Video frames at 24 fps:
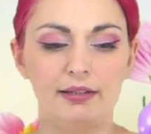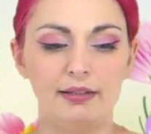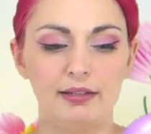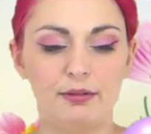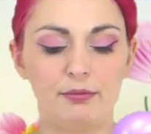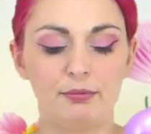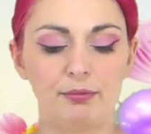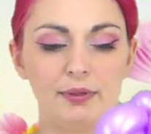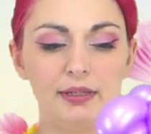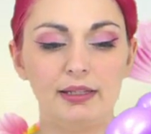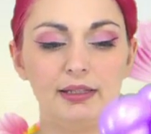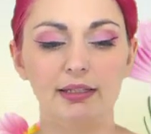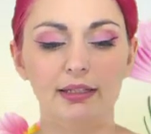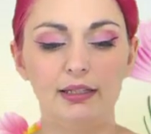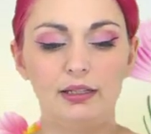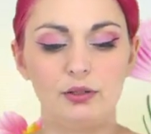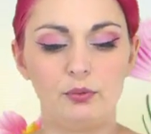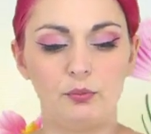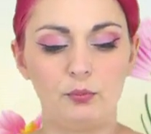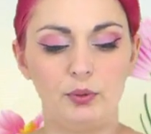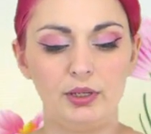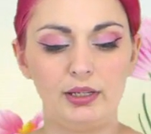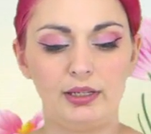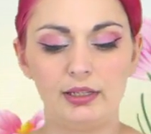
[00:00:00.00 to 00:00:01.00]
Now really,
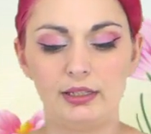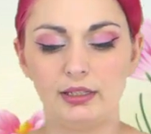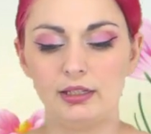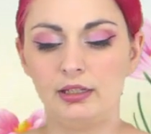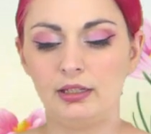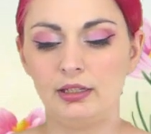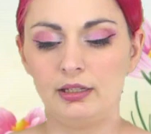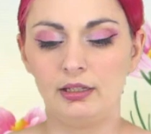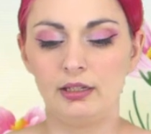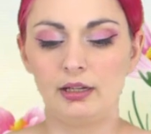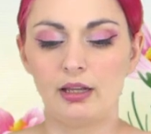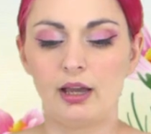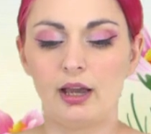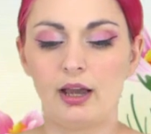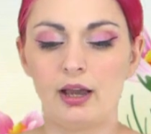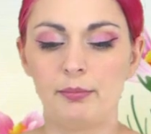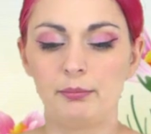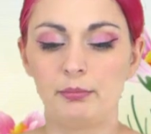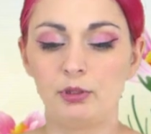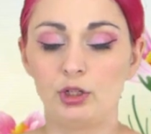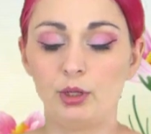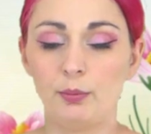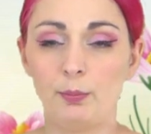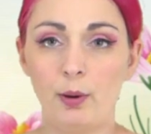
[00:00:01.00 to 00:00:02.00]

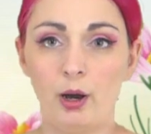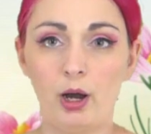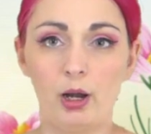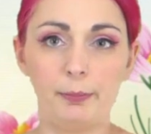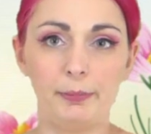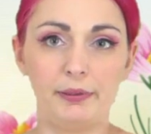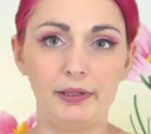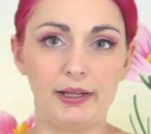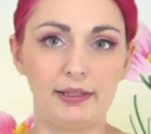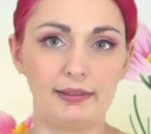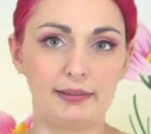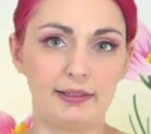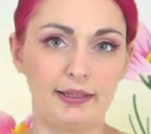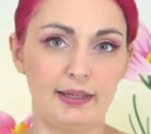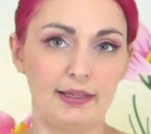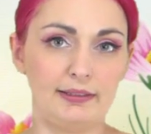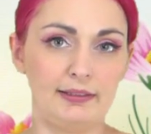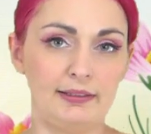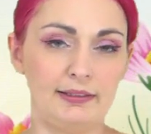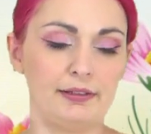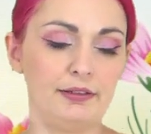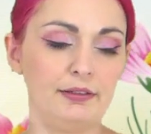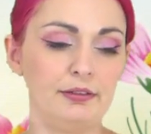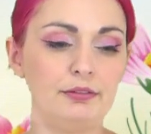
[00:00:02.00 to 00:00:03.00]
I'm going to pop it at the
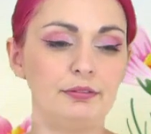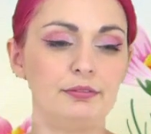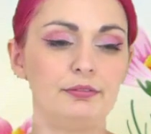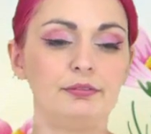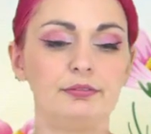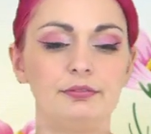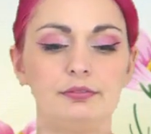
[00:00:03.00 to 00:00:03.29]
end here.